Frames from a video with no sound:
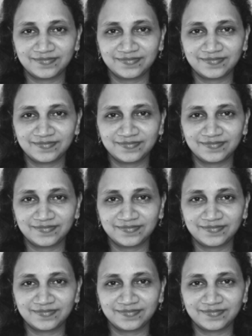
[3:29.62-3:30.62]

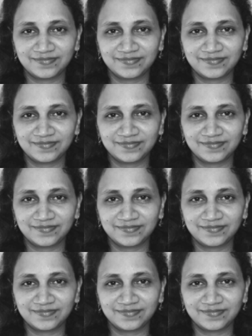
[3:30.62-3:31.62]

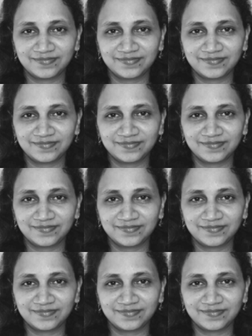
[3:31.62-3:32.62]

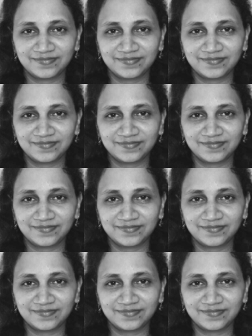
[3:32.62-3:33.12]
The face doesn't move, so there is nothing to read.